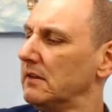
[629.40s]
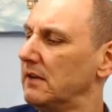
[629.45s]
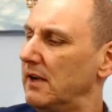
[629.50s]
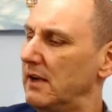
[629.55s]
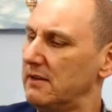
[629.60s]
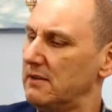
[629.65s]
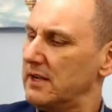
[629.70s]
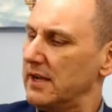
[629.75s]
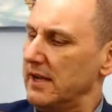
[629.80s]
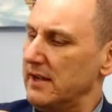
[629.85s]

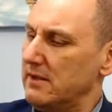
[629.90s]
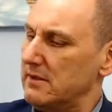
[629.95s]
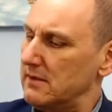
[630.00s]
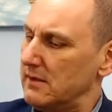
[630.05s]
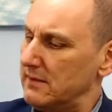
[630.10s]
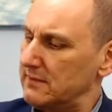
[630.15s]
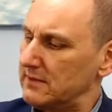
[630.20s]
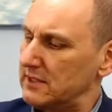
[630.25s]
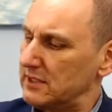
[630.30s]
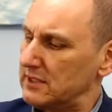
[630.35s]
Okay,
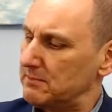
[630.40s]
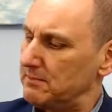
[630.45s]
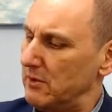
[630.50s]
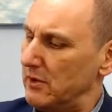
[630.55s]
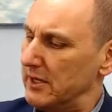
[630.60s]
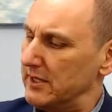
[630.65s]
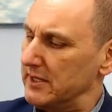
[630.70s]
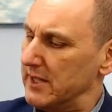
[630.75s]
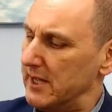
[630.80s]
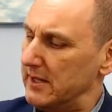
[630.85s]
I've just
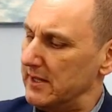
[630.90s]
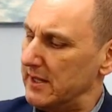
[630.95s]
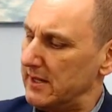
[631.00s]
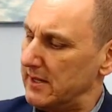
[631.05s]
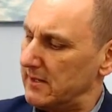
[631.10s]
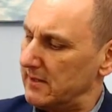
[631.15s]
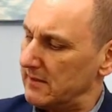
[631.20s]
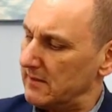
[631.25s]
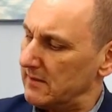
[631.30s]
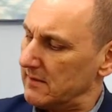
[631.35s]
spotted that
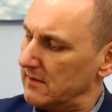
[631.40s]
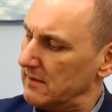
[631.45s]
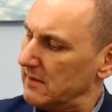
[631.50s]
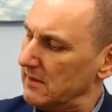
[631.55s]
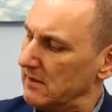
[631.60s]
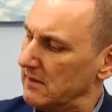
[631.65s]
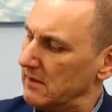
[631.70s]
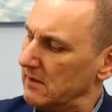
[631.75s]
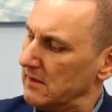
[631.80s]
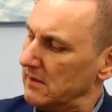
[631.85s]
there.
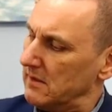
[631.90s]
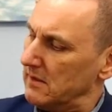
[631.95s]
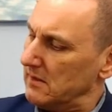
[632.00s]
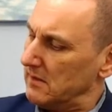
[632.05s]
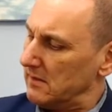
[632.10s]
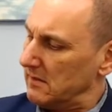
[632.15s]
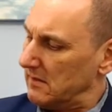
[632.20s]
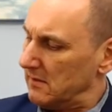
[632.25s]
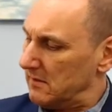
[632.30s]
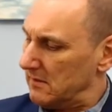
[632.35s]

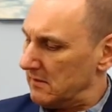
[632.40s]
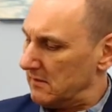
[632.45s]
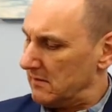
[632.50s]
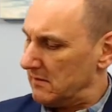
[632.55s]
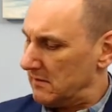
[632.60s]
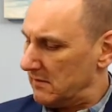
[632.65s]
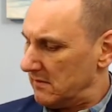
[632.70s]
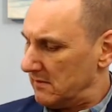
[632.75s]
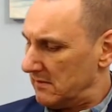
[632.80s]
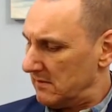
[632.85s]

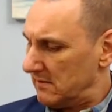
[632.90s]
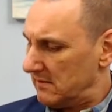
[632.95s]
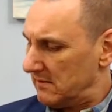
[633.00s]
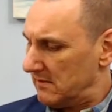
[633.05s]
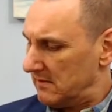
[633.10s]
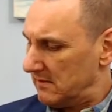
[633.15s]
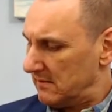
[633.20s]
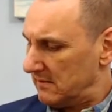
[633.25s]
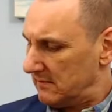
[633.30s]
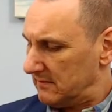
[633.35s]

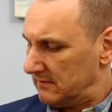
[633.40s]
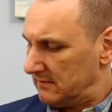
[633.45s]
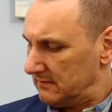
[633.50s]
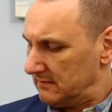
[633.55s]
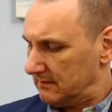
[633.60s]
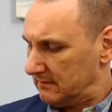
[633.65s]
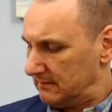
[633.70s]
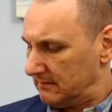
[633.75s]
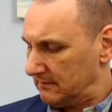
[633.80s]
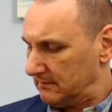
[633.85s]

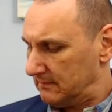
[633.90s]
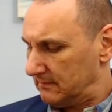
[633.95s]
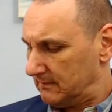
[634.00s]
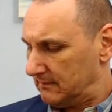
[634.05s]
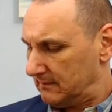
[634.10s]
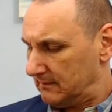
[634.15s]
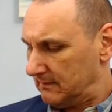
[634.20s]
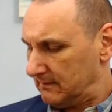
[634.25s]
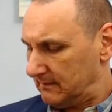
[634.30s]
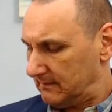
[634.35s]

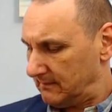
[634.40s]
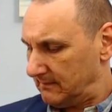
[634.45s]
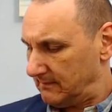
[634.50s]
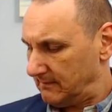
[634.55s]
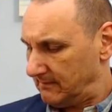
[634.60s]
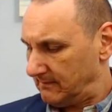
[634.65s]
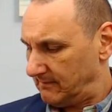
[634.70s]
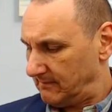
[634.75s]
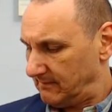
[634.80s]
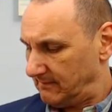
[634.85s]

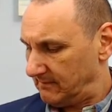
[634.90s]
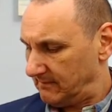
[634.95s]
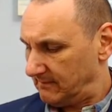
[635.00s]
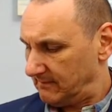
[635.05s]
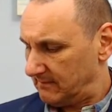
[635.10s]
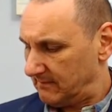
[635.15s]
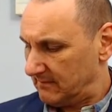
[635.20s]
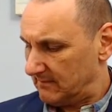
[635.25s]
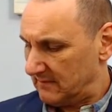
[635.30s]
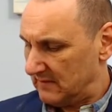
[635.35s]

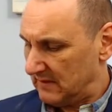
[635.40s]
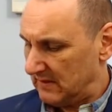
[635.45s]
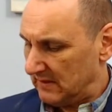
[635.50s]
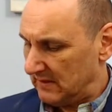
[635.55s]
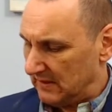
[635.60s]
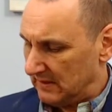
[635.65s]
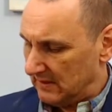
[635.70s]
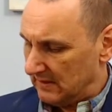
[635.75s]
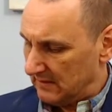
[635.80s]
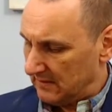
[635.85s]

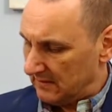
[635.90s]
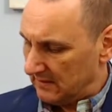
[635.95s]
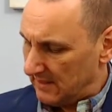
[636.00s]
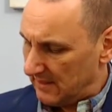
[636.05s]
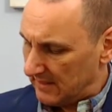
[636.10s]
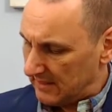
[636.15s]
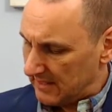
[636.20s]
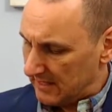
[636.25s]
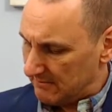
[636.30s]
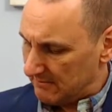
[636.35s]
Does
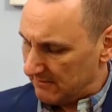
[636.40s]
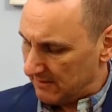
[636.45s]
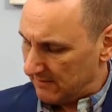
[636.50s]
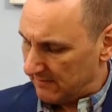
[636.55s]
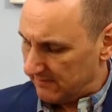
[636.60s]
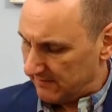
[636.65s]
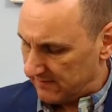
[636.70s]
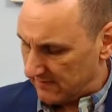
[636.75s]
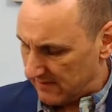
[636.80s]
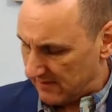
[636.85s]
that come
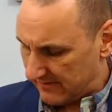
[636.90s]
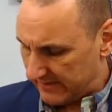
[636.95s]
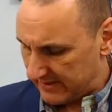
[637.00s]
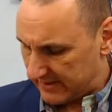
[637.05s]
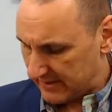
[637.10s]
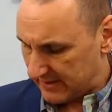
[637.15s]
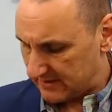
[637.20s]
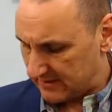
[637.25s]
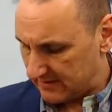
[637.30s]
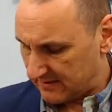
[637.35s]
off? No, it
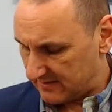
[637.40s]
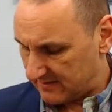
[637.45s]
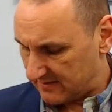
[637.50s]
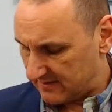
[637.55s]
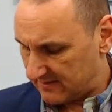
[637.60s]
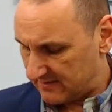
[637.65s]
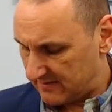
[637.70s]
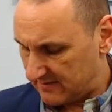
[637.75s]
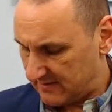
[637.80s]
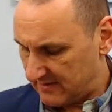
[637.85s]
doesn't.
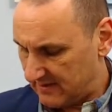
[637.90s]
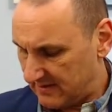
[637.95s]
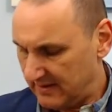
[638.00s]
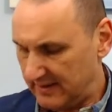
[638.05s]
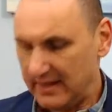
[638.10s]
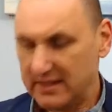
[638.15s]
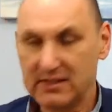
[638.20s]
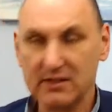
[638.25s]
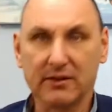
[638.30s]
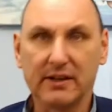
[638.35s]

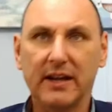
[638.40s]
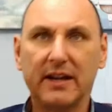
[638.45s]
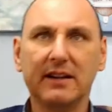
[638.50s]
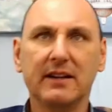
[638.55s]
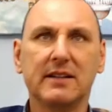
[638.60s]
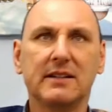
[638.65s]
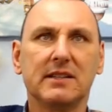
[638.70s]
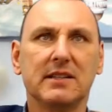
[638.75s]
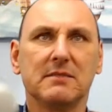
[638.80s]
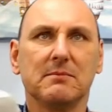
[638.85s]
That's okay.
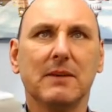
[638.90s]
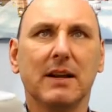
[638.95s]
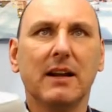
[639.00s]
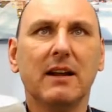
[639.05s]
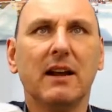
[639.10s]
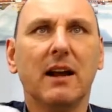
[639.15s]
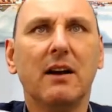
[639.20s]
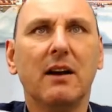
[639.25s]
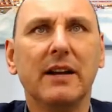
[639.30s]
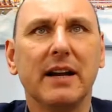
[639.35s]
That doesn't
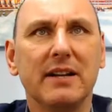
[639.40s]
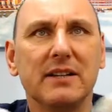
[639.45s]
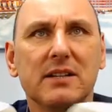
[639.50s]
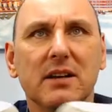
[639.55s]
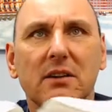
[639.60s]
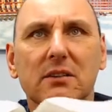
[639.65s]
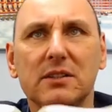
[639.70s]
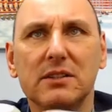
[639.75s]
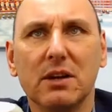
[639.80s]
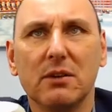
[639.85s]
matter. Okay,
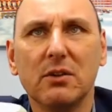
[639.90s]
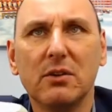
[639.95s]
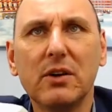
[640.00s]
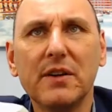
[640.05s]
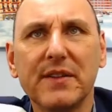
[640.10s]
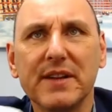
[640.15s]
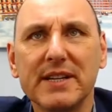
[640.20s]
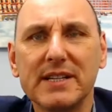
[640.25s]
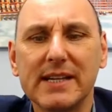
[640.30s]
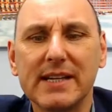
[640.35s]
so look
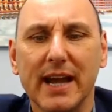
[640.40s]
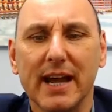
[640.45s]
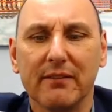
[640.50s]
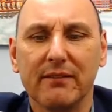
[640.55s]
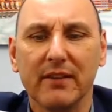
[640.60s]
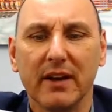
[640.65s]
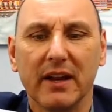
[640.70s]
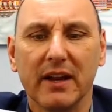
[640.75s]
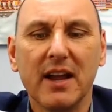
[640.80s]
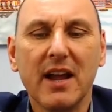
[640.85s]
at these
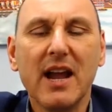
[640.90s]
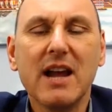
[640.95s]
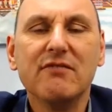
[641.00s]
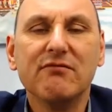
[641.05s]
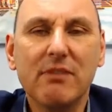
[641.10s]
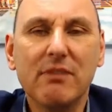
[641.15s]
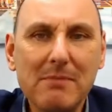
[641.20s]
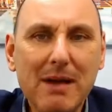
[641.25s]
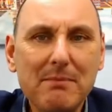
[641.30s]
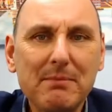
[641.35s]
carefully.
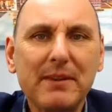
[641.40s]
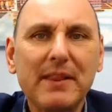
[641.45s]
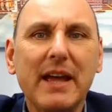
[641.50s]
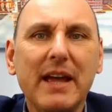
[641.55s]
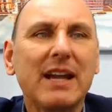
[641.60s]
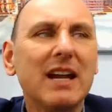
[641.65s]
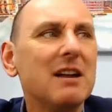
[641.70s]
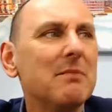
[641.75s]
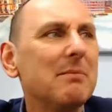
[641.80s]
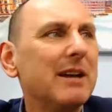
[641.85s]
Remember, they're
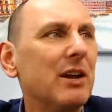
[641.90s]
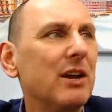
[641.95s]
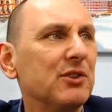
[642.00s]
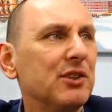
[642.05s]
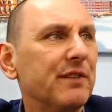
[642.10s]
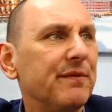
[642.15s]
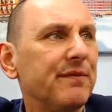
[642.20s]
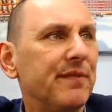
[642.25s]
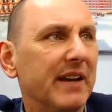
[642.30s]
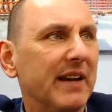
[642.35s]
going to be on
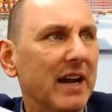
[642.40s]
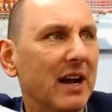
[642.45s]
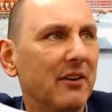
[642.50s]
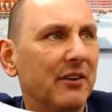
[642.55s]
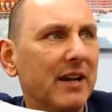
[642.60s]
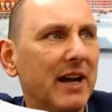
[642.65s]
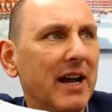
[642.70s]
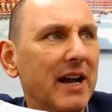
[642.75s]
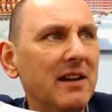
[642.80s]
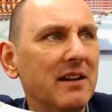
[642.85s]
your feet,
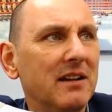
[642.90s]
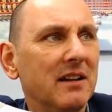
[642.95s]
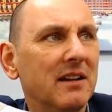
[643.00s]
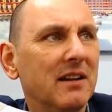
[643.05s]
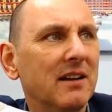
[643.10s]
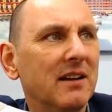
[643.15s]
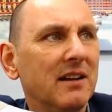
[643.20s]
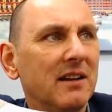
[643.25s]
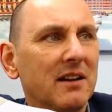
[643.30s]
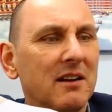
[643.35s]
okay?
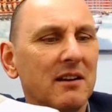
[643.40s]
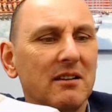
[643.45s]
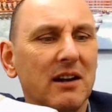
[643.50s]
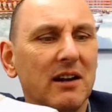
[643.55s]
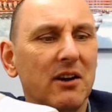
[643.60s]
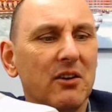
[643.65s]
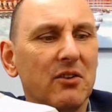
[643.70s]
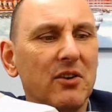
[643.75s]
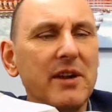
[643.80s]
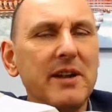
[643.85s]

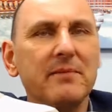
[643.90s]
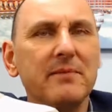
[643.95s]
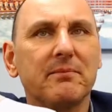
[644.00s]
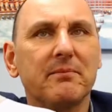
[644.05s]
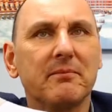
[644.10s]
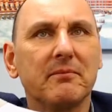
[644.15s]
All right?